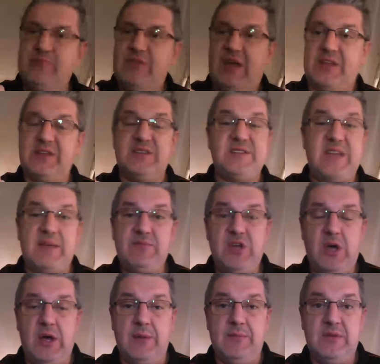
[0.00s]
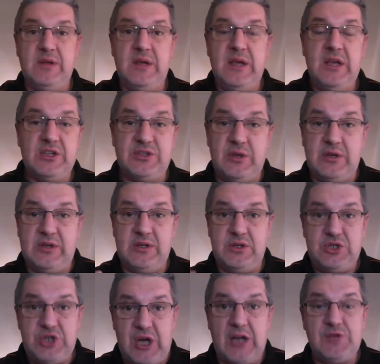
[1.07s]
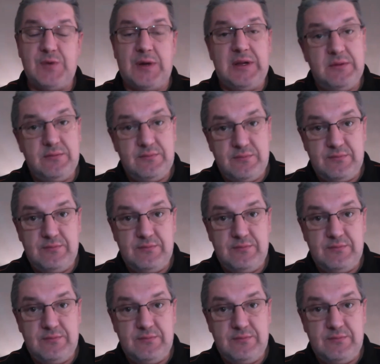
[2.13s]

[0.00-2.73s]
at the same time, so you can charge while